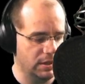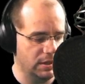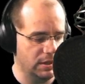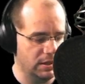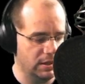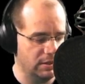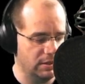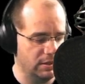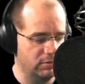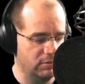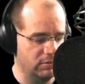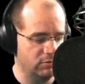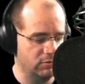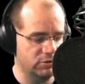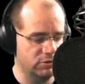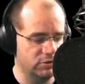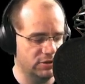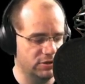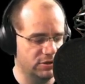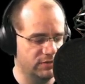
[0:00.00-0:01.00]
and I will
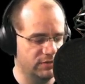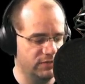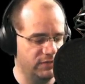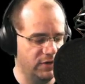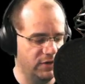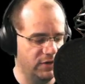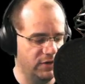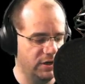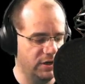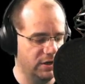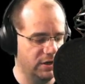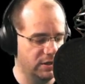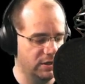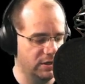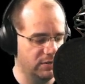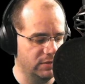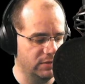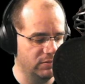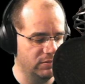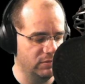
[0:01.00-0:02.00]
just find
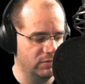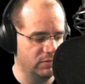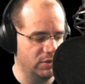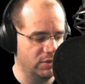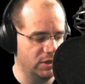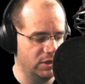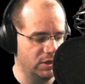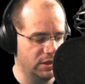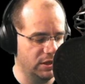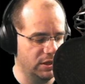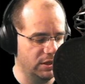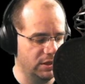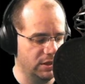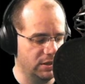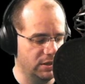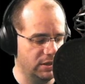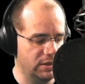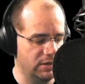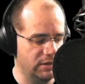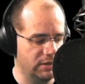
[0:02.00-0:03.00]
my
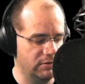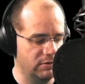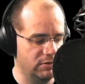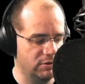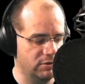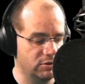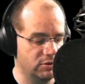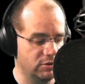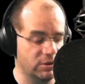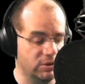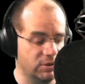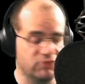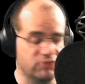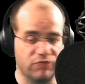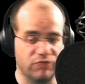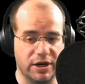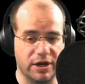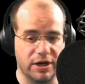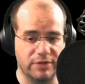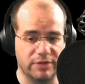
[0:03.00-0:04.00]
hero. So it's
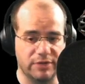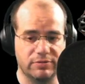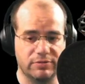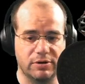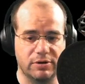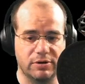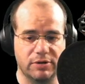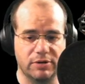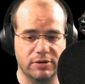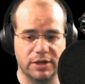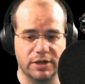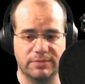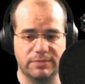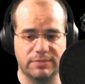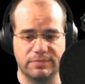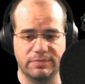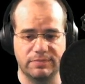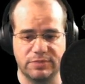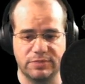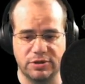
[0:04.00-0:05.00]
red, okay?
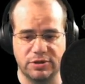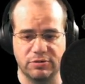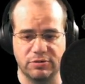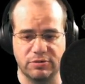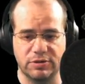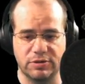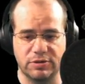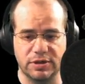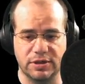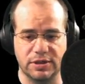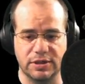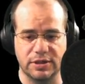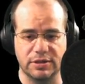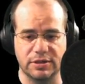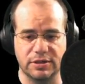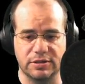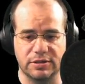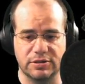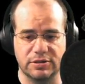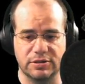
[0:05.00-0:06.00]
So the
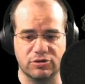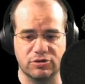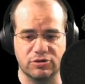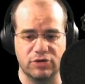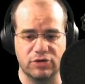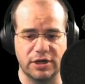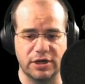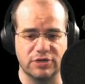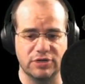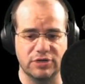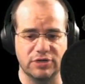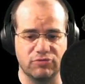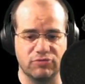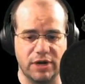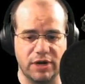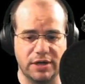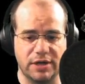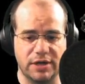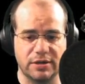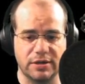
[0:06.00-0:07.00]
dragon is
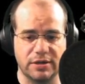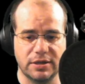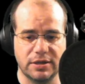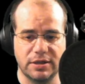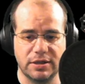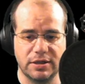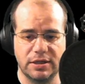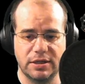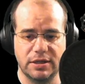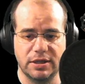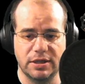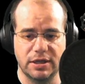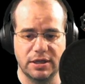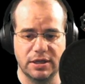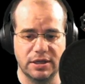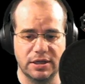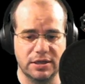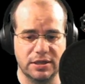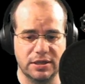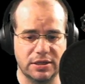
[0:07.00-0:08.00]
red.
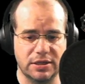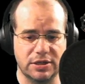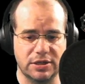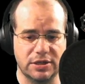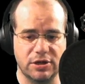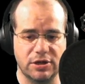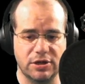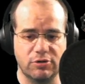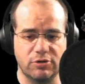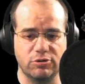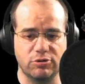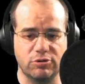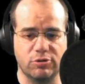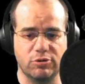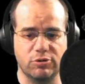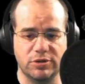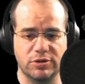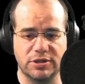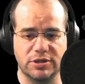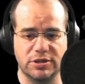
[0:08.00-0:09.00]
It's a known
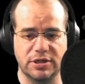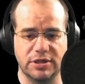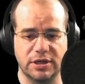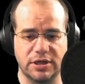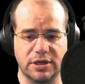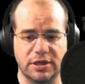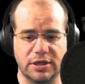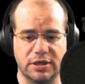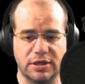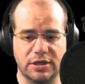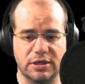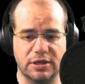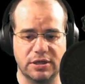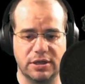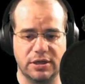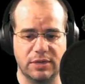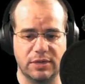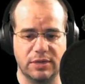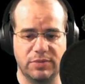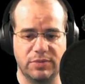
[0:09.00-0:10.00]
quantity
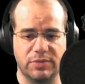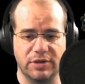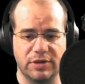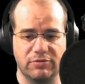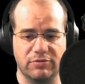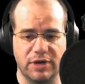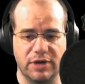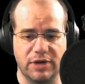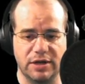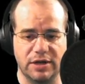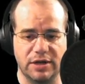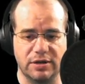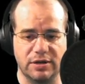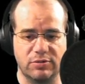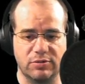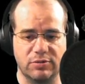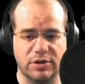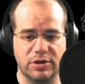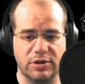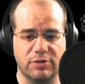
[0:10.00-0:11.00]
being red.
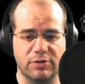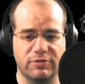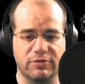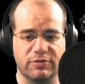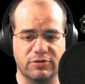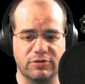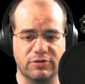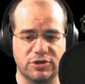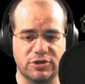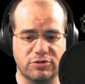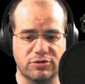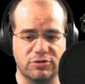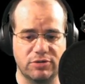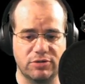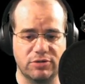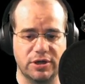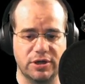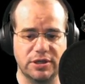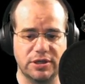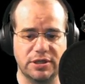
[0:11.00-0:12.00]
We know we've got
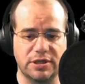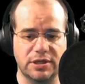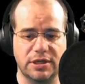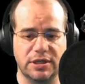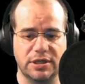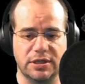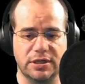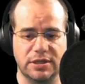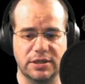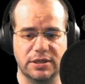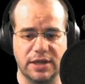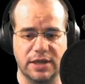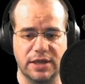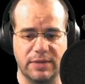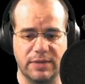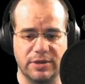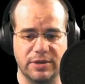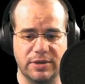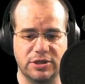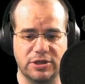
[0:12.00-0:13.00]
290
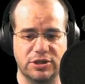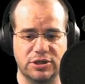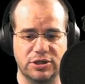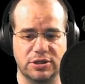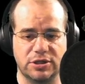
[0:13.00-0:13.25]
damage